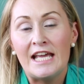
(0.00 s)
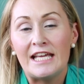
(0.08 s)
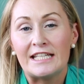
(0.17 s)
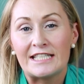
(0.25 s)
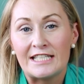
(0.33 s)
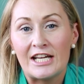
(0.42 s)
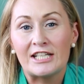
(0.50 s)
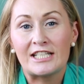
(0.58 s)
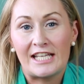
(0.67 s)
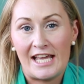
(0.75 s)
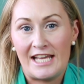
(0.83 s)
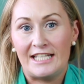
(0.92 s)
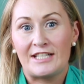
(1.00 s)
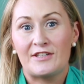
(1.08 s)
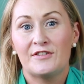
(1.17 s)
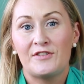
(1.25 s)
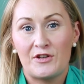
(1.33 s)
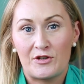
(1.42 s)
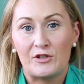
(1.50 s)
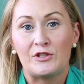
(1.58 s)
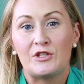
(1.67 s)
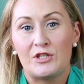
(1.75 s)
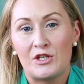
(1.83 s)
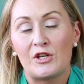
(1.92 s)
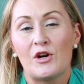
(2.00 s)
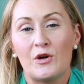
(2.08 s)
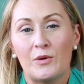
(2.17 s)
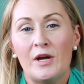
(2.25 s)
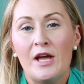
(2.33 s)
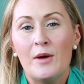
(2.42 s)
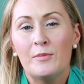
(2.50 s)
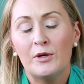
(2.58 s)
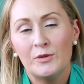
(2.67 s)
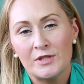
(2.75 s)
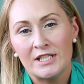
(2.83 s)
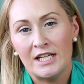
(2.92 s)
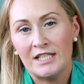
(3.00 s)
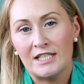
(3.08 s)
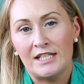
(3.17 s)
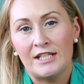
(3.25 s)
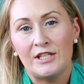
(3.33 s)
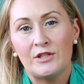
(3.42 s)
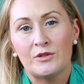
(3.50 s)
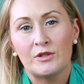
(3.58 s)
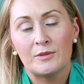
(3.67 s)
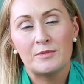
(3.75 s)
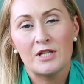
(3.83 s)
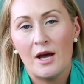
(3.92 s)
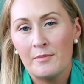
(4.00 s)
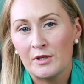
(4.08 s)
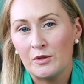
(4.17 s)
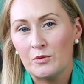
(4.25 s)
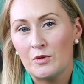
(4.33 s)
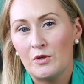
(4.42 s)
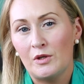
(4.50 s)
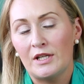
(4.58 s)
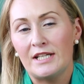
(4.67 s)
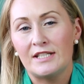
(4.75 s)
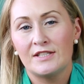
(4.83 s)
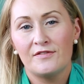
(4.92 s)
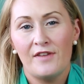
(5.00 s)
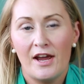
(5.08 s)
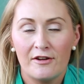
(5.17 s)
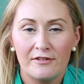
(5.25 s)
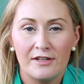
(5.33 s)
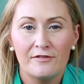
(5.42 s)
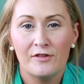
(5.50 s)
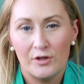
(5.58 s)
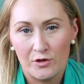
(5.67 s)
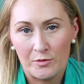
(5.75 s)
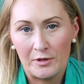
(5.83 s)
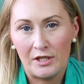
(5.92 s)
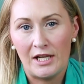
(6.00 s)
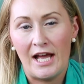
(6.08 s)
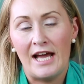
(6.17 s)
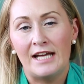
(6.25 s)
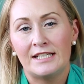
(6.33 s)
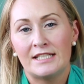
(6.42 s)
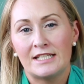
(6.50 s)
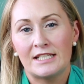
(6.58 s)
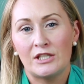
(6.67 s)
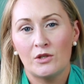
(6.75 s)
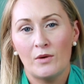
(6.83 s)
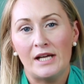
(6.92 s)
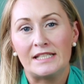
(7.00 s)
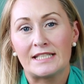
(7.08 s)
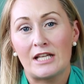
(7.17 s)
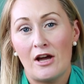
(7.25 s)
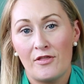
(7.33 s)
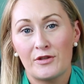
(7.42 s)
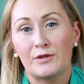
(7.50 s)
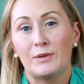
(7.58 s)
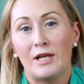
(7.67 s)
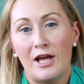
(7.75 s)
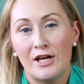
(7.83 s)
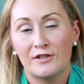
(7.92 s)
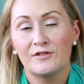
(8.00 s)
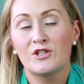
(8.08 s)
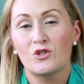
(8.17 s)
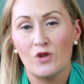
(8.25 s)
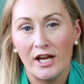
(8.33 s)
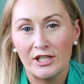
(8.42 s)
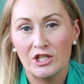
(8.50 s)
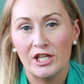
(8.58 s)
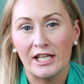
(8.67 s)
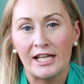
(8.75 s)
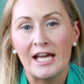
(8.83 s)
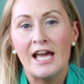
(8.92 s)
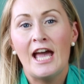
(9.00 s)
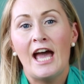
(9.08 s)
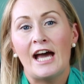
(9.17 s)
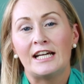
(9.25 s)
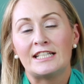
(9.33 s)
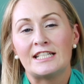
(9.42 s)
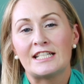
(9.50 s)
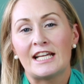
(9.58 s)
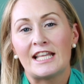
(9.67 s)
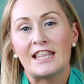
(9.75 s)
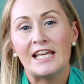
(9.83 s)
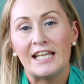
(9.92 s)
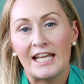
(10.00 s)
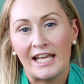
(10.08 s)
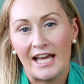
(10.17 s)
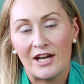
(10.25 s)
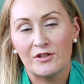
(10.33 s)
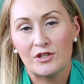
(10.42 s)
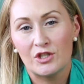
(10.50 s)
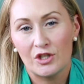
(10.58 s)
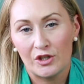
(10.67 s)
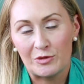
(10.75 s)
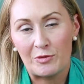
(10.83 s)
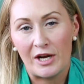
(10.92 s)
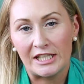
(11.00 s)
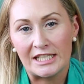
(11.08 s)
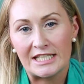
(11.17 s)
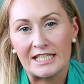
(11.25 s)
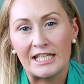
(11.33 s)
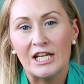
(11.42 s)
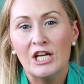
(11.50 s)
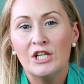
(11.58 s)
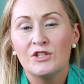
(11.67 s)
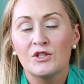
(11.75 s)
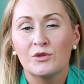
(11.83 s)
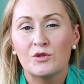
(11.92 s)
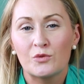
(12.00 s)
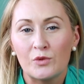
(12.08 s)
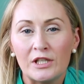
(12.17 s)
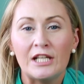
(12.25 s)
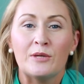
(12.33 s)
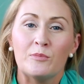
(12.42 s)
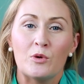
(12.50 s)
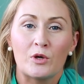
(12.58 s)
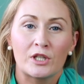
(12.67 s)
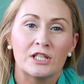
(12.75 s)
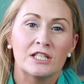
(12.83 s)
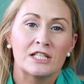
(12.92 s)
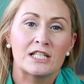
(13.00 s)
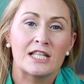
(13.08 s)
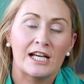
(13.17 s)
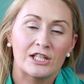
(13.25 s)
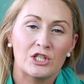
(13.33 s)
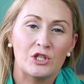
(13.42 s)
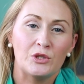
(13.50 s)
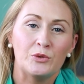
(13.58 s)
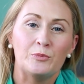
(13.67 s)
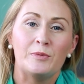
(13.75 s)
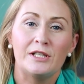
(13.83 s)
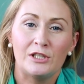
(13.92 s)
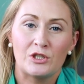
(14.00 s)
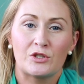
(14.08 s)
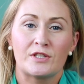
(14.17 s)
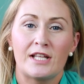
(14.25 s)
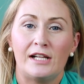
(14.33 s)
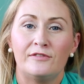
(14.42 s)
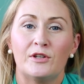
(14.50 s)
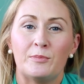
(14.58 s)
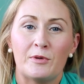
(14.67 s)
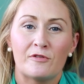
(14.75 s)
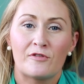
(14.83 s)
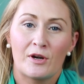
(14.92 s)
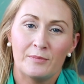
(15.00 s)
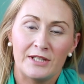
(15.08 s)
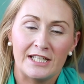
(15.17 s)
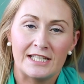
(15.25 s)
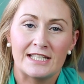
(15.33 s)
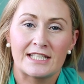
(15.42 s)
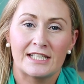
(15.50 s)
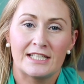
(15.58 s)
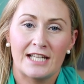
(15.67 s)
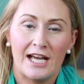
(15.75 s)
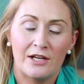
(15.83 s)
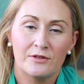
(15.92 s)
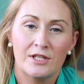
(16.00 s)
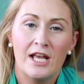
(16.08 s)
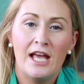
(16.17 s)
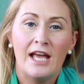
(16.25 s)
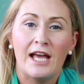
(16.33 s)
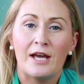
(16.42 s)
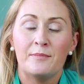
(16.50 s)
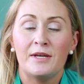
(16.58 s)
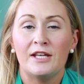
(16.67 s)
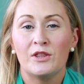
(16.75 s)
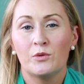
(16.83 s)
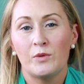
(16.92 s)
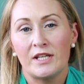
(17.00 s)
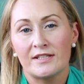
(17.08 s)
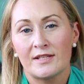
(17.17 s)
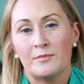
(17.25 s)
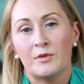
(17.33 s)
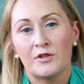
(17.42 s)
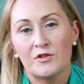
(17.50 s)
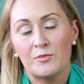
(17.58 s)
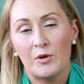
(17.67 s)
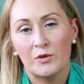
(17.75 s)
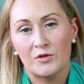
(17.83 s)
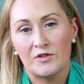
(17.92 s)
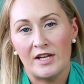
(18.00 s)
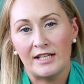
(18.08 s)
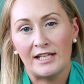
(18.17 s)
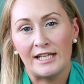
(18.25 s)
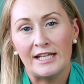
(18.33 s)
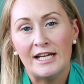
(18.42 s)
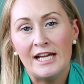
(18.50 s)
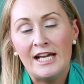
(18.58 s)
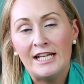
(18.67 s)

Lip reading: it's not a case of you're good to go. Postnatally, your abdominal wall is very vulnerable and, has gone through a lot of stretching and thinning out during pregnancy. So it's really important that you build yourself up from the inside out in the weeks and months postnatally.